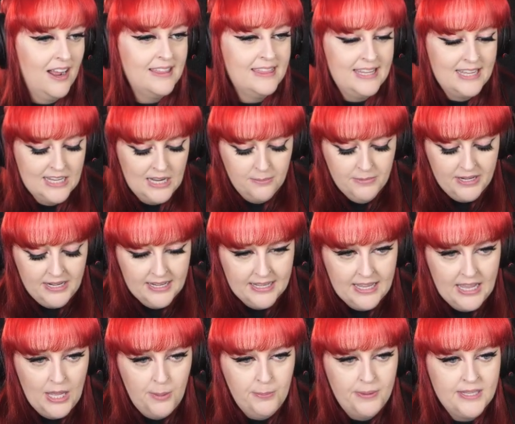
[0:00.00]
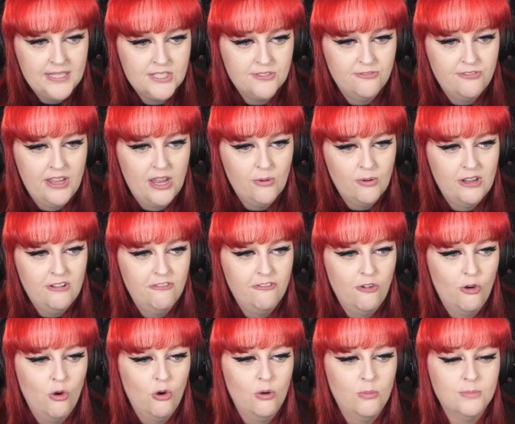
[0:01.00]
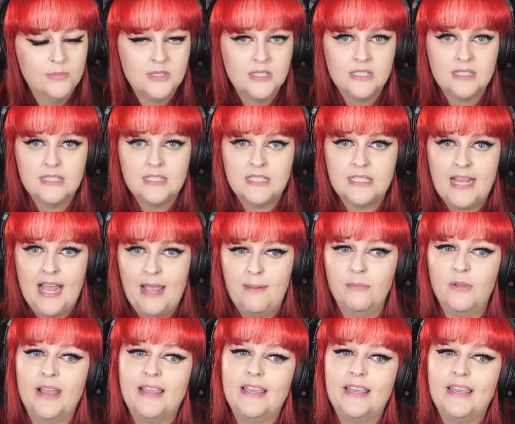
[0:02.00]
I think I'm going to keep his fairy forms the same, like